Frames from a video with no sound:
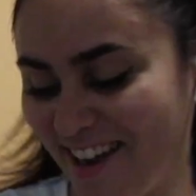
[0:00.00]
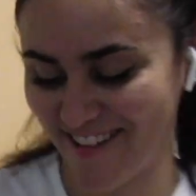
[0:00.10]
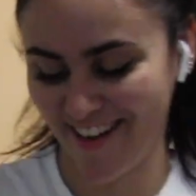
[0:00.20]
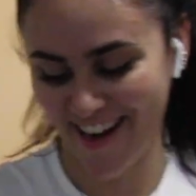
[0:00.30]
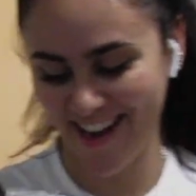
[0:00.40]

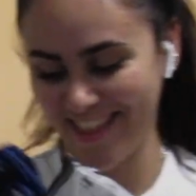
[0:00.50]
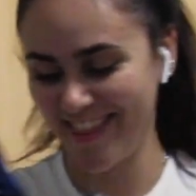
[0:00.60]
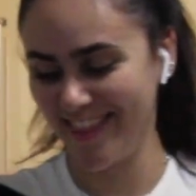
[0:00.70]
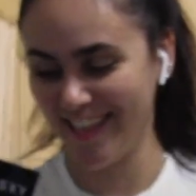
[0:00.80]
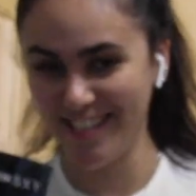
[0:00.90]
Okay,
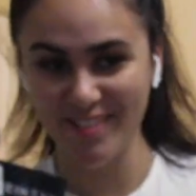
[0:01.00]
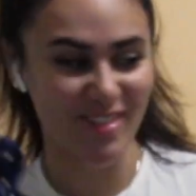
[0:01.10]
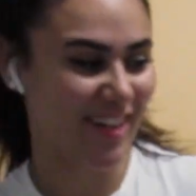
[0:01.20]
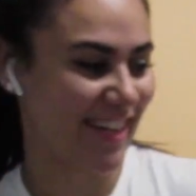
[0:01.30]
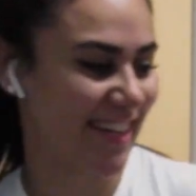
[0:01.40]
this
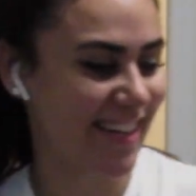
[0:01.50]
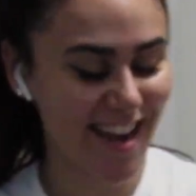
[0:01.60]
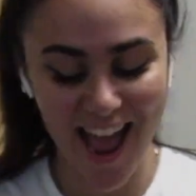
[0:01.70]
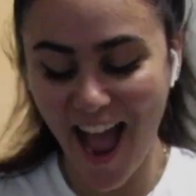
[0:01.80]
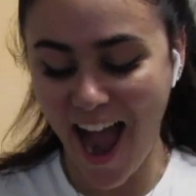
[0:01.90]
one
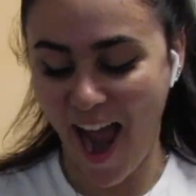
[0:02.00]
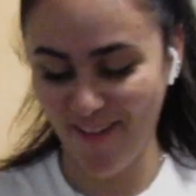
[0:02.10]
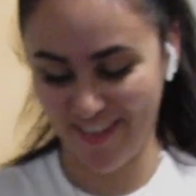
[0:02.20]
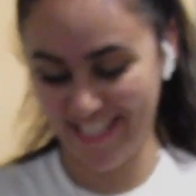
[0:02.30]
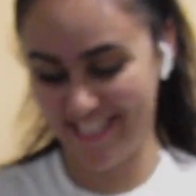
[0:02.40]

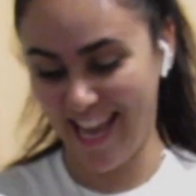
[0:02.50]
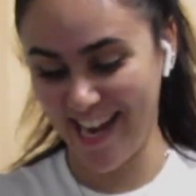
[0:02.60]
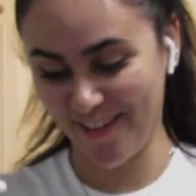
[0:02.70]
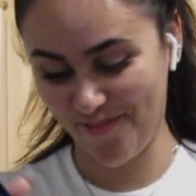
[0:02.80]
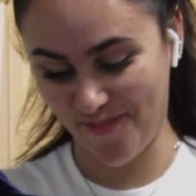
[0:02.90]
I'm
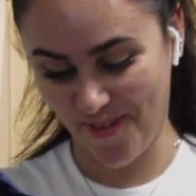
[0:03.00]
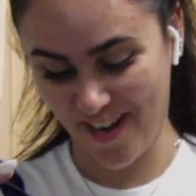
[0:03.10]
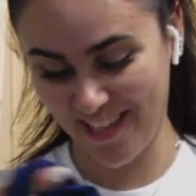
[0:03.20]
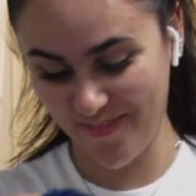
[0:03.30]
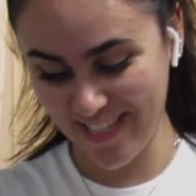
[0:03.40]
excited
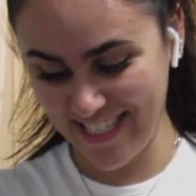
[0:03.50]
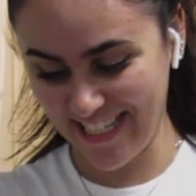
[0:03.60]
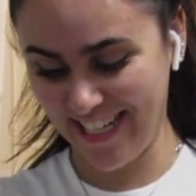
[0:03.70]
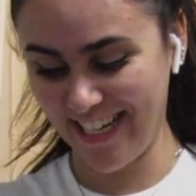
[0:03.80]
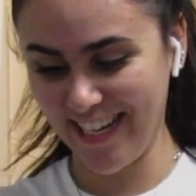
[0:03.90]
for. Let me
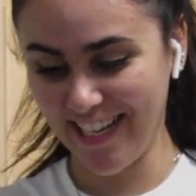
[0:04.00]
see.